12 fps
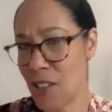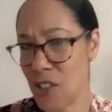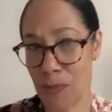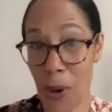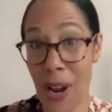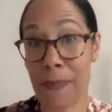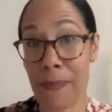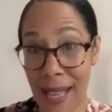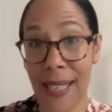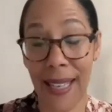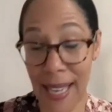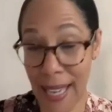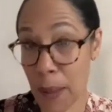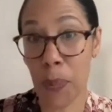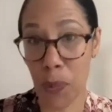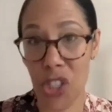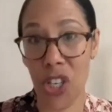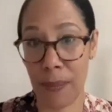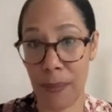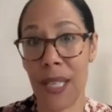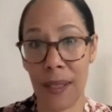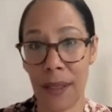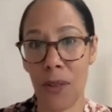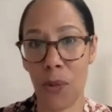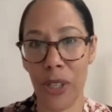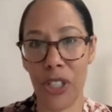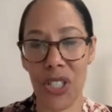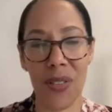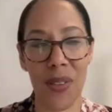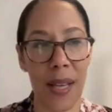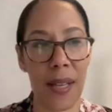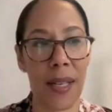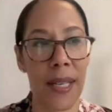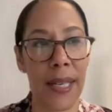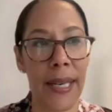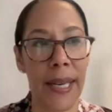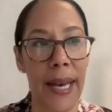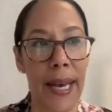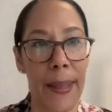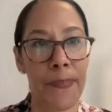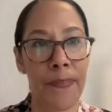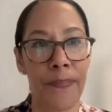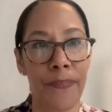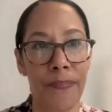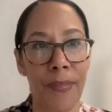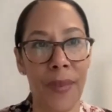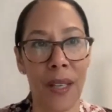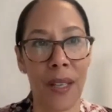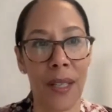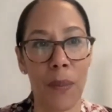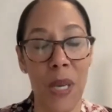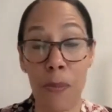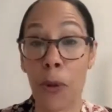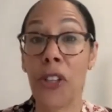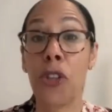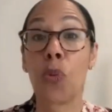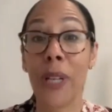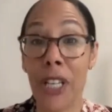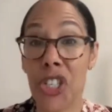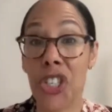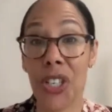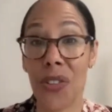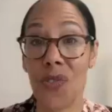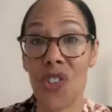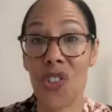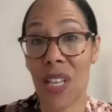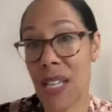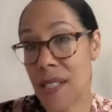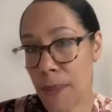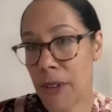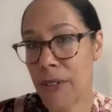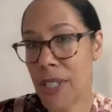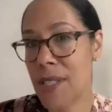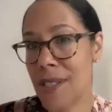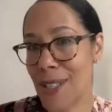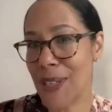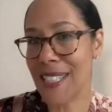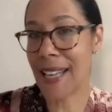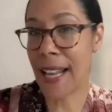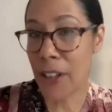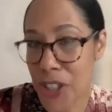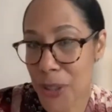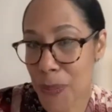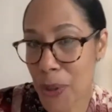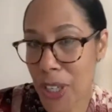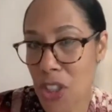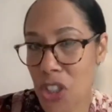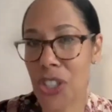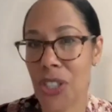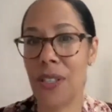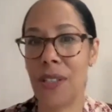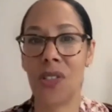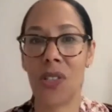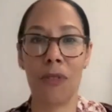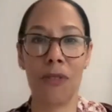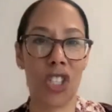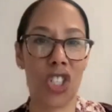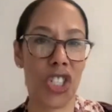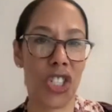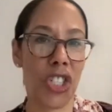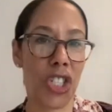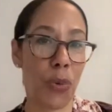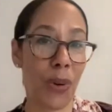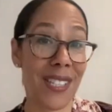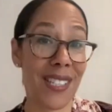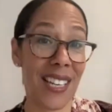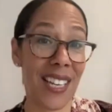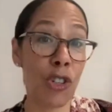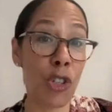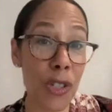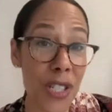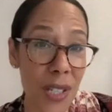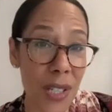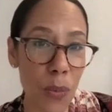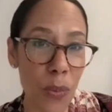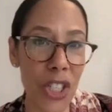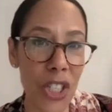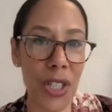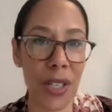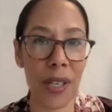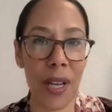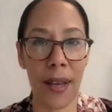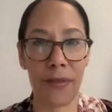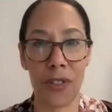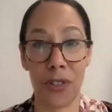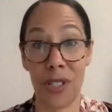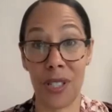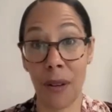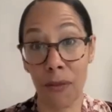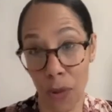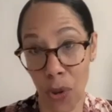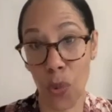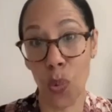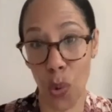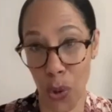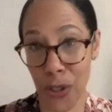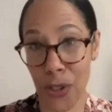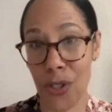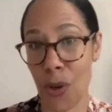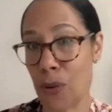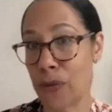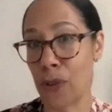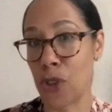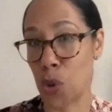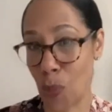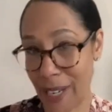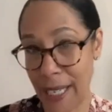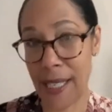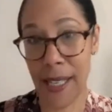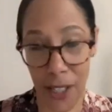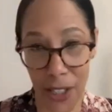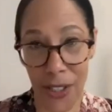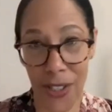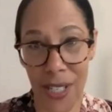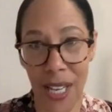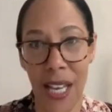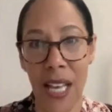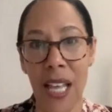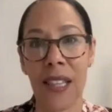say there's a pragmatic camp, which I'm in, which is that people in the region see some of it's the US energy production, some of it's just US interest in the region after several wars over 20 years,